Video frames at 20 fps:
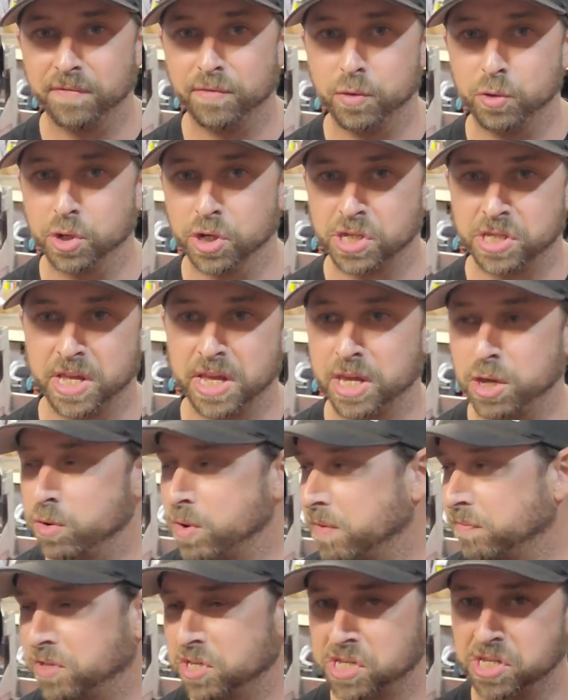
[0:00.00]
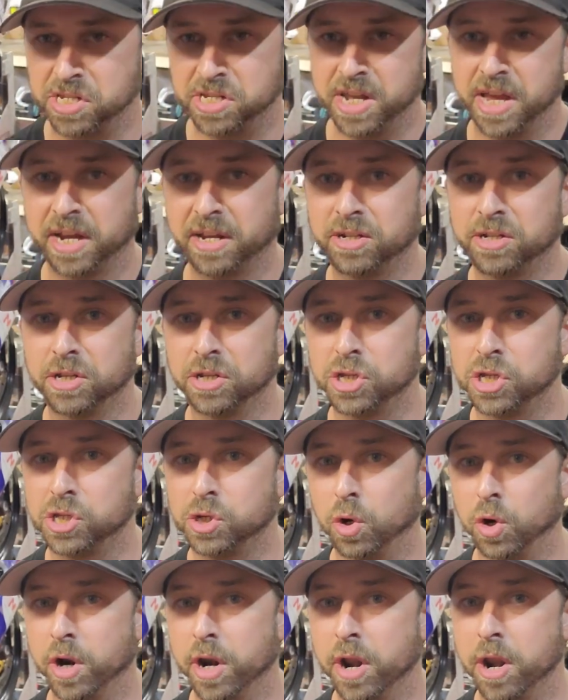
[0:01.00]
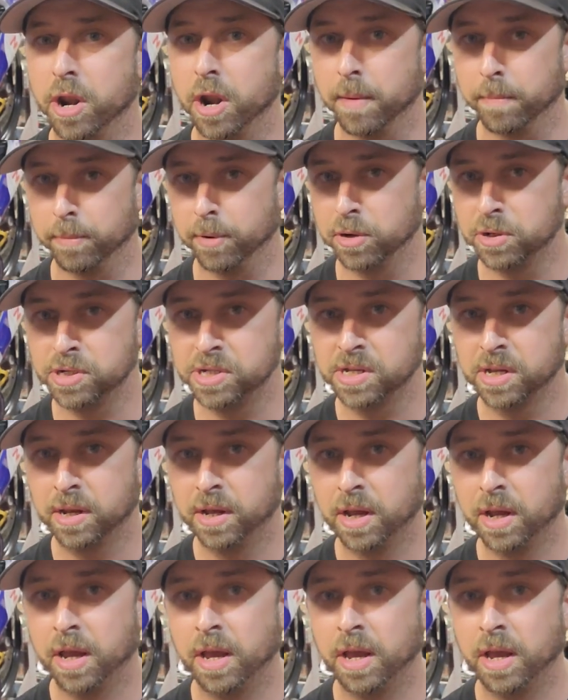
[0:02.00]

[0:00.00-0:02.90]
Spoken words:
if you just think you have to stick to certain numbers,